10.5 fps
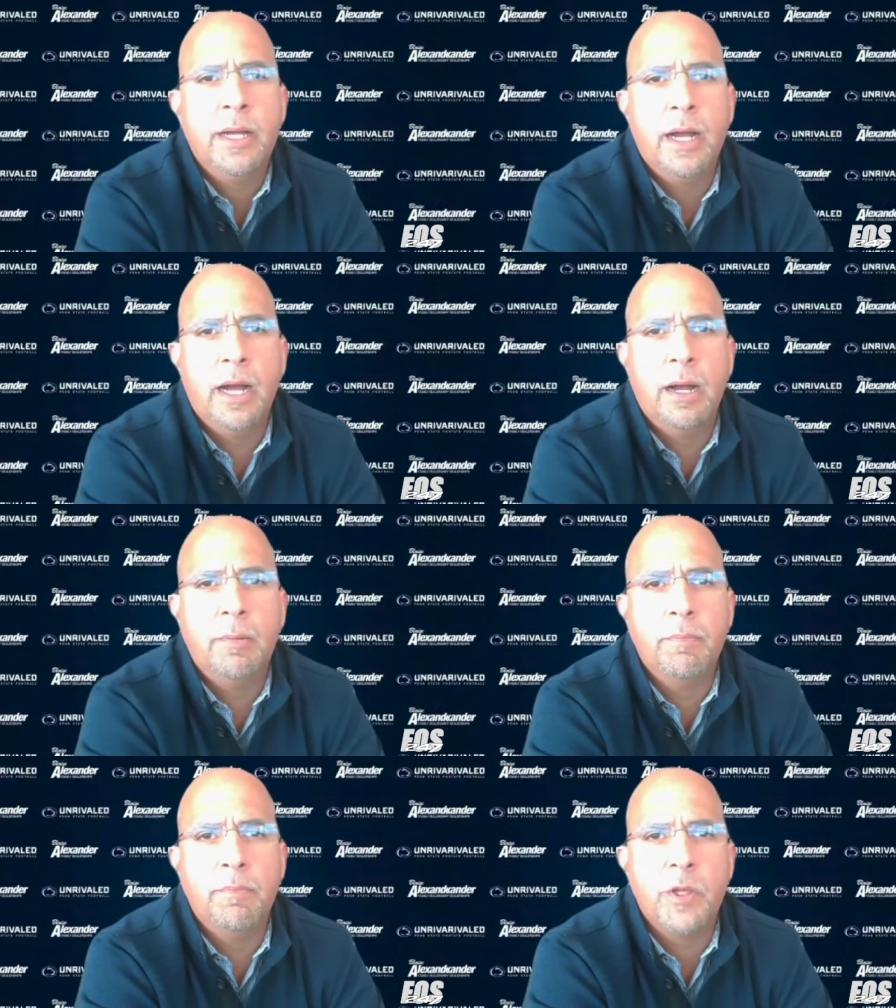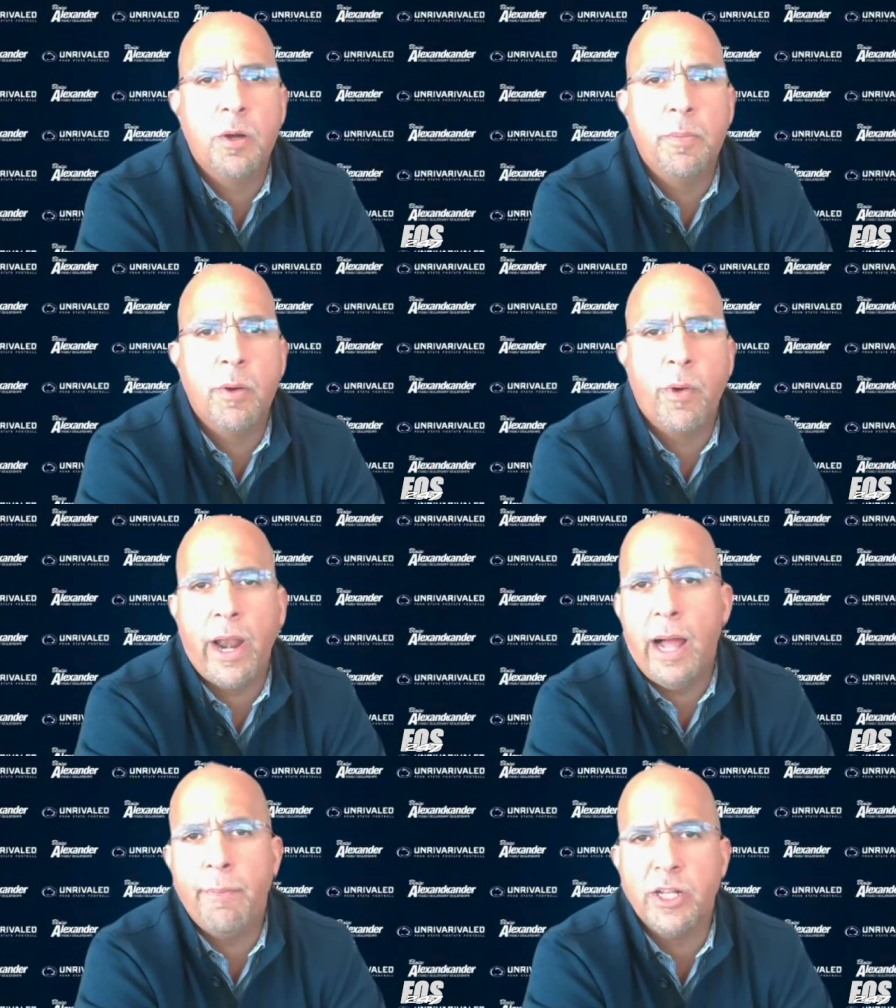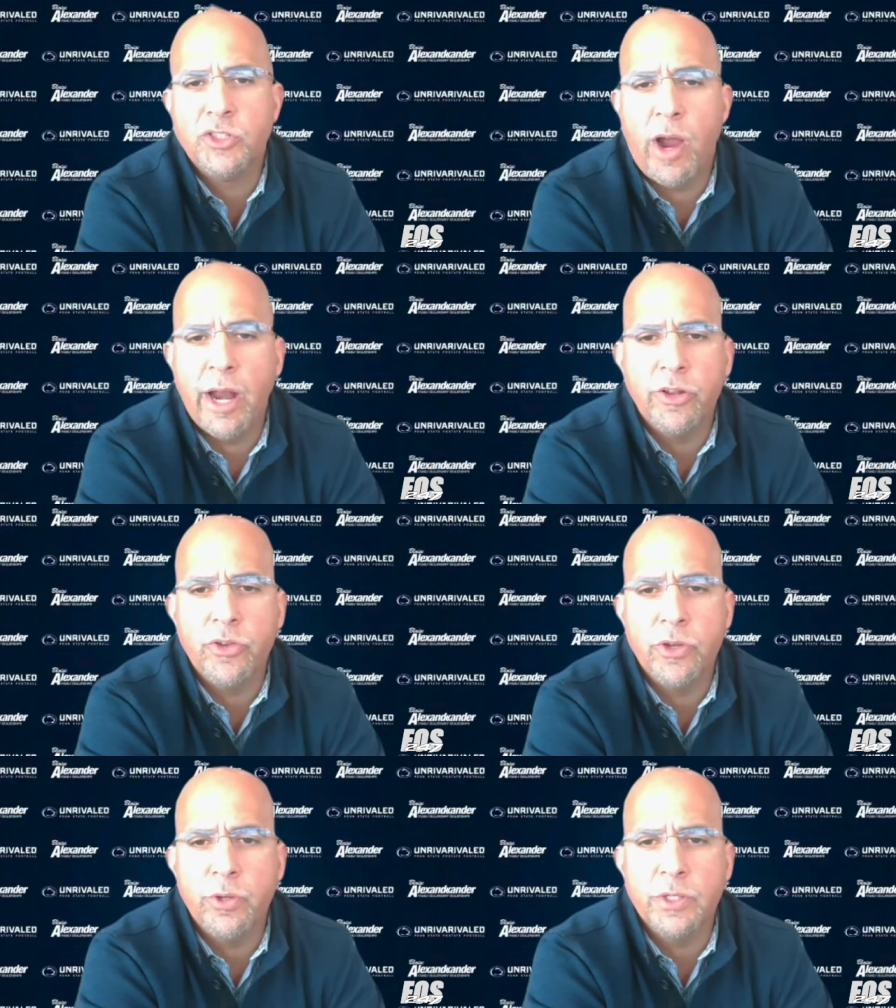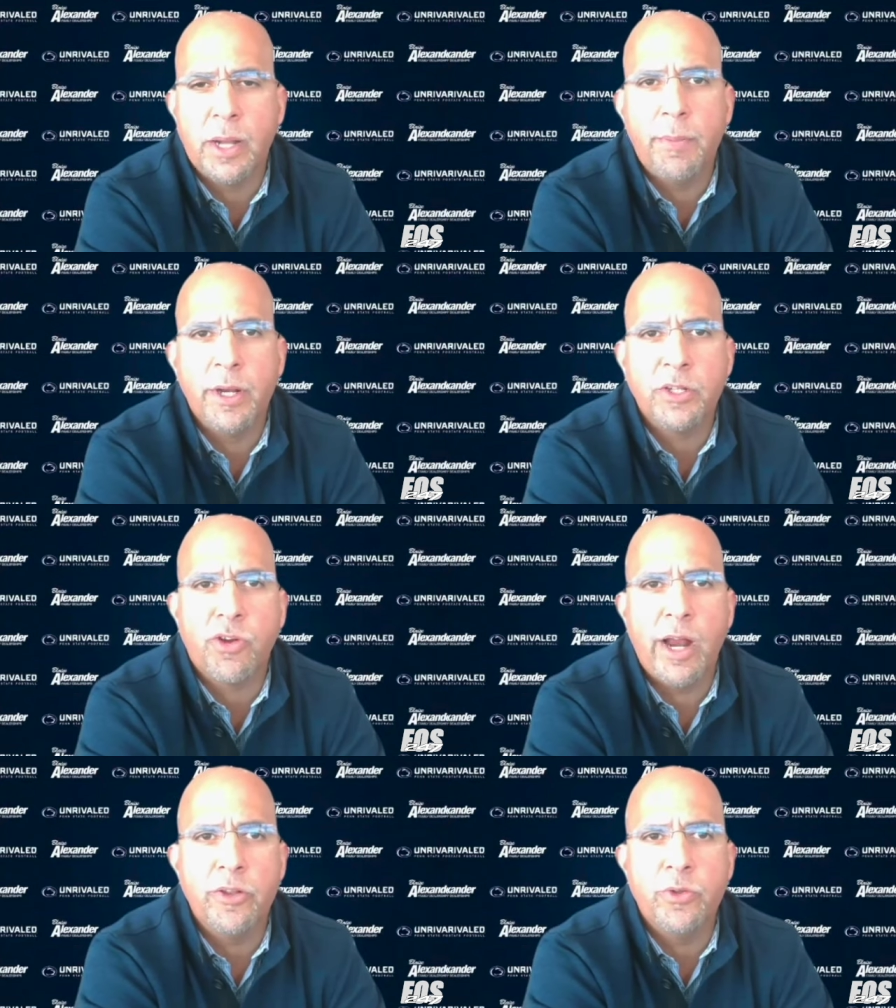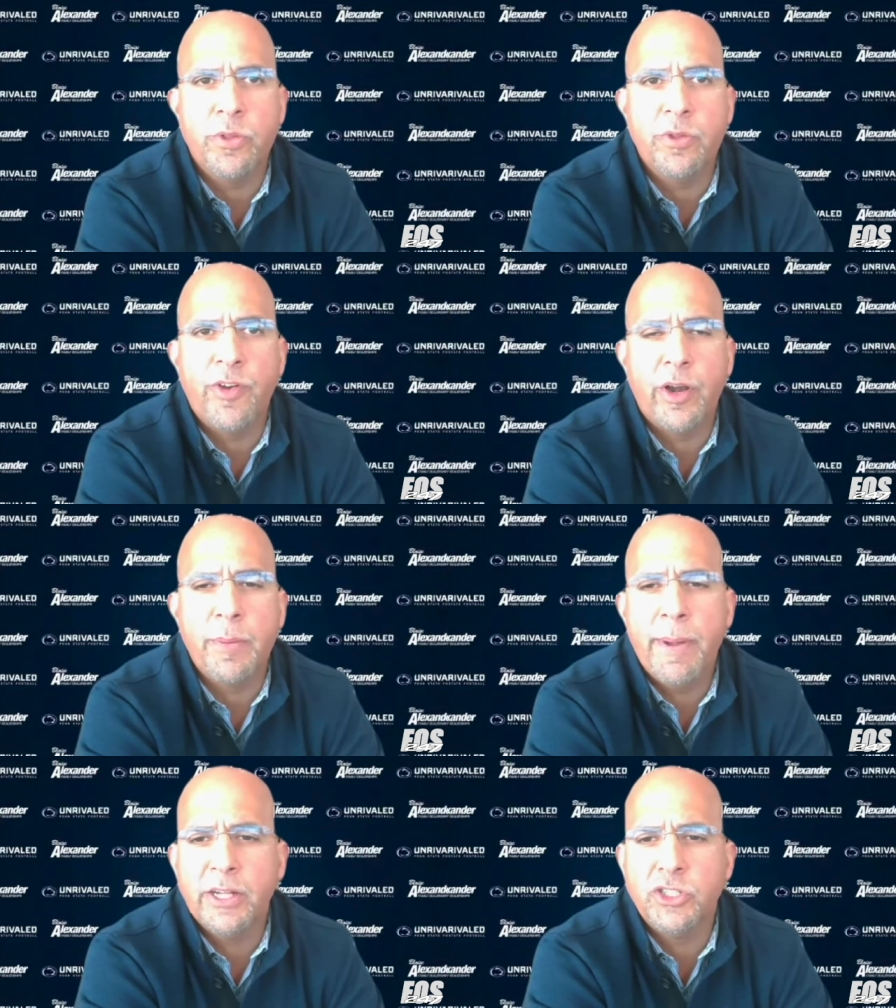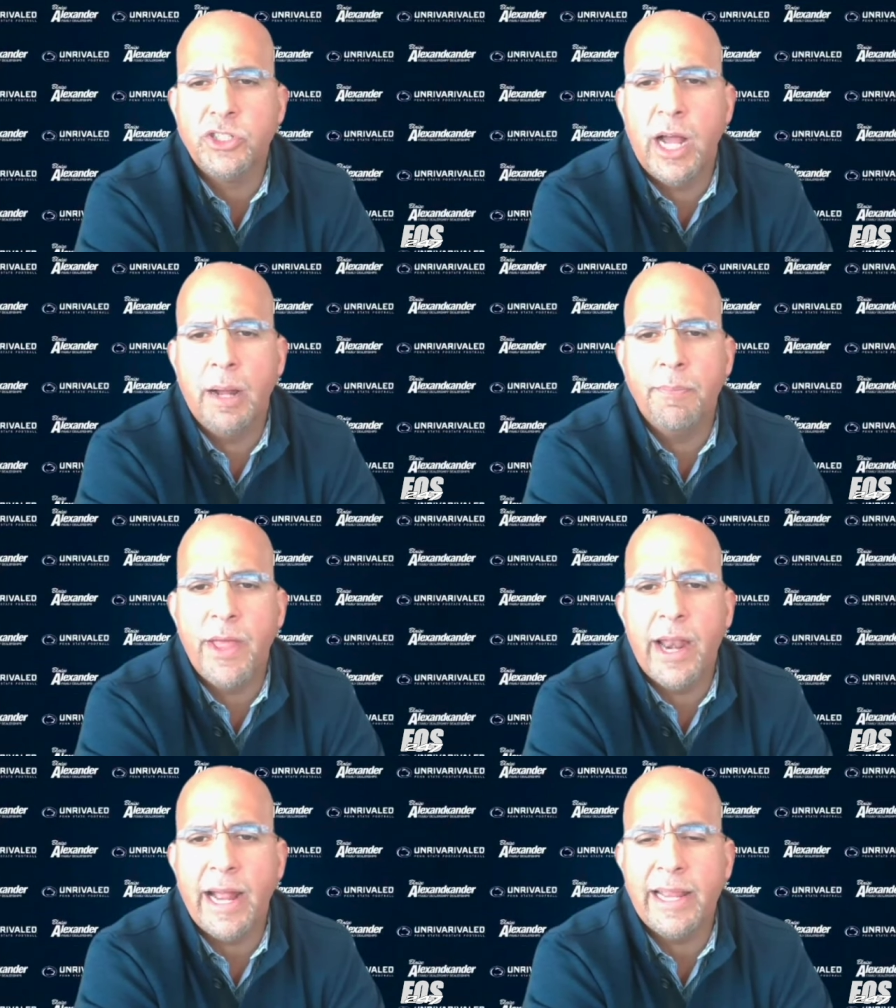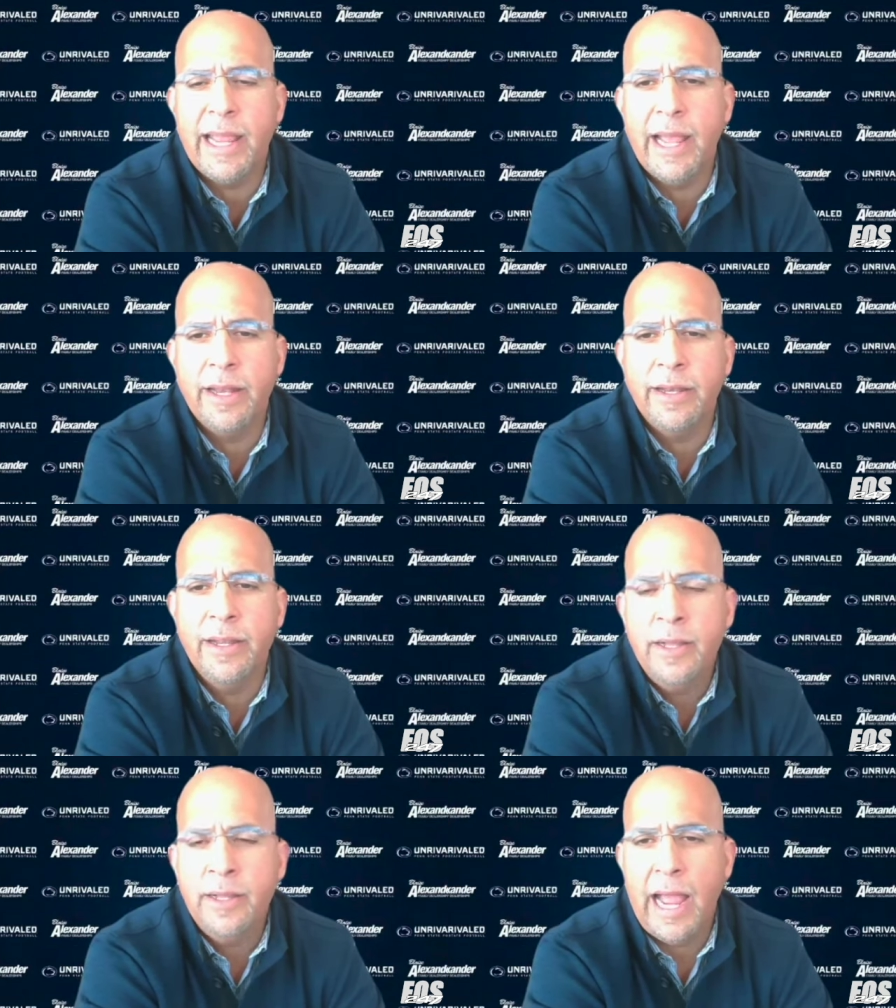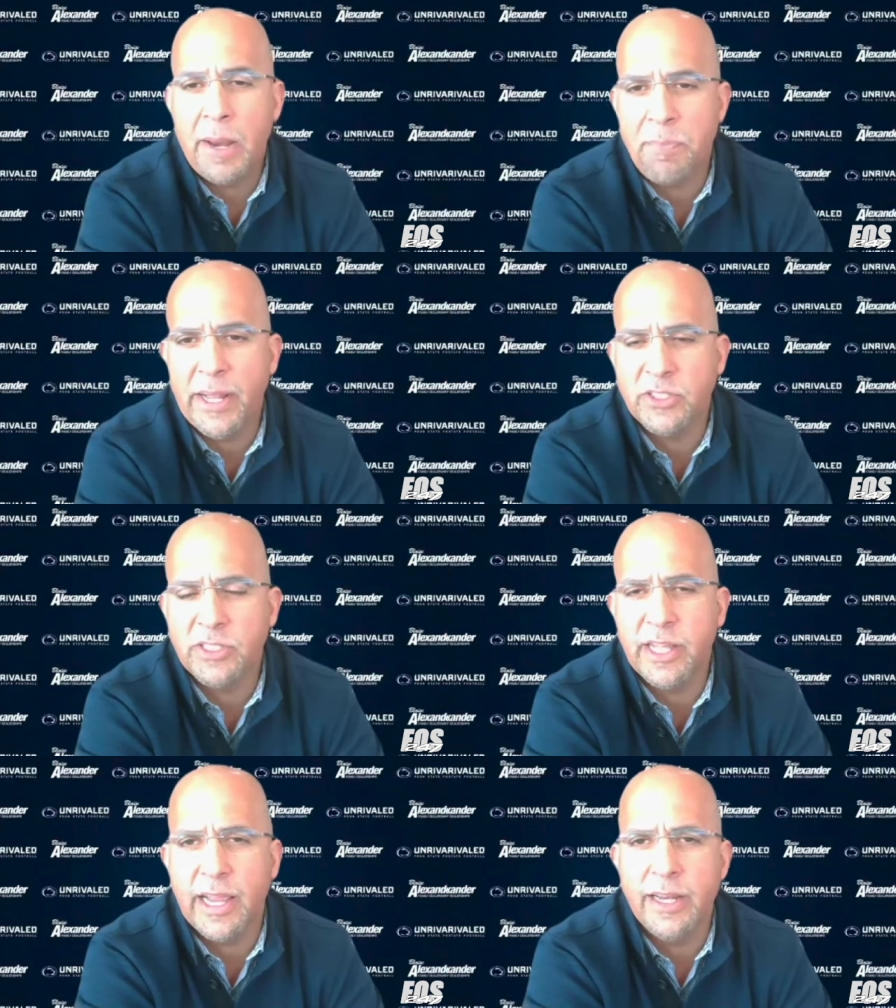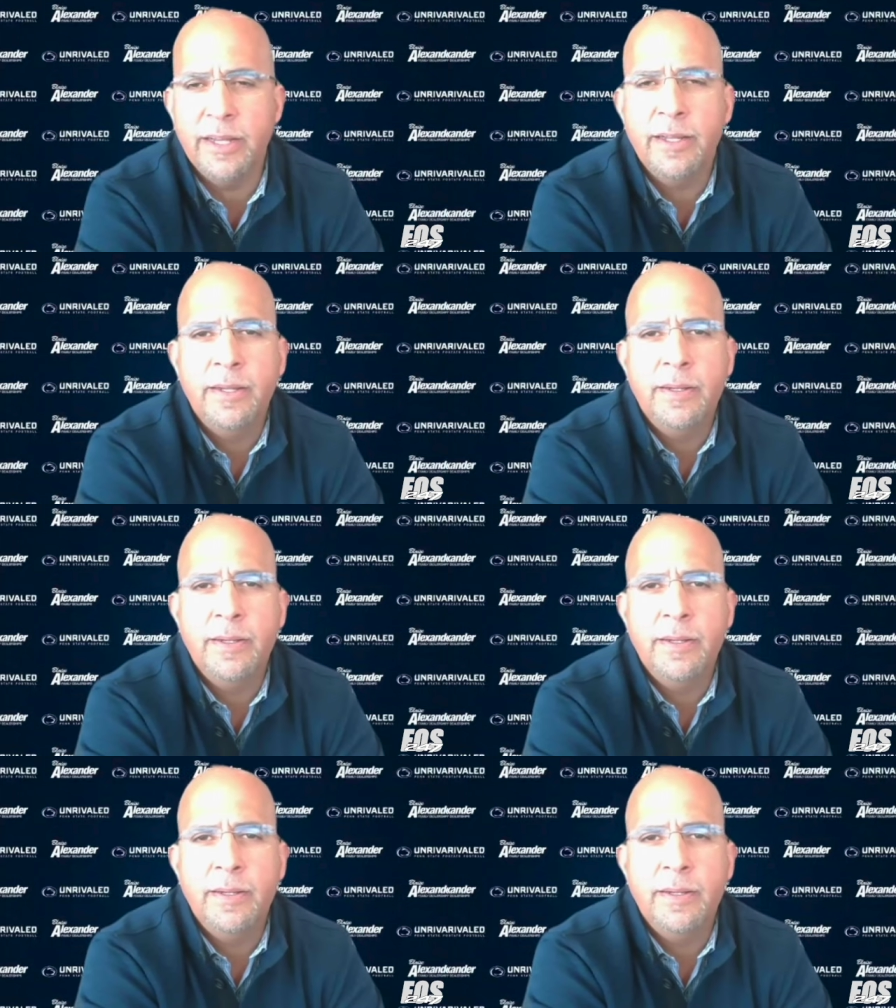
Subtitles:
You know, but what I'm going to try to do is I'm going to try to do the very best job that I can at Penn State.